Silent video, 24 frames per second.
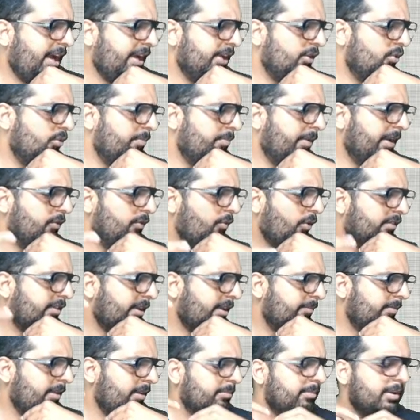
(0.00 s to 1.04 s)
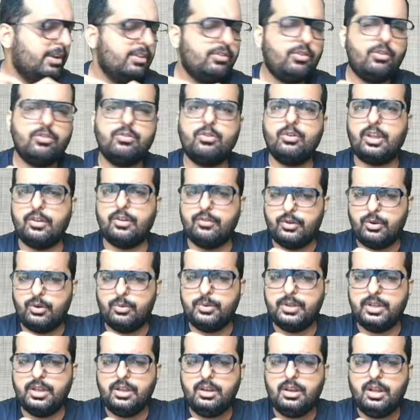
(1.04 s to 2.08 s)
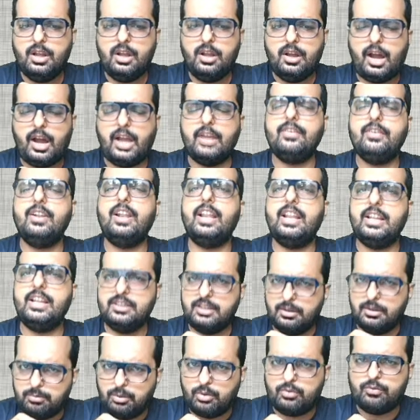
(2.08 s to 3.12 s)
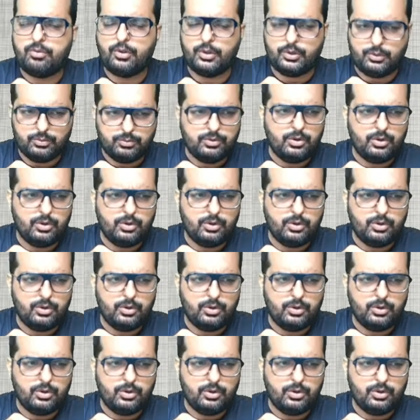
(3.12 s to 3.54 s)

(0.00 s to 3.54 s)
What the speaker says: I hope my WhatsApp number is also given over here. I will arrange the book for you.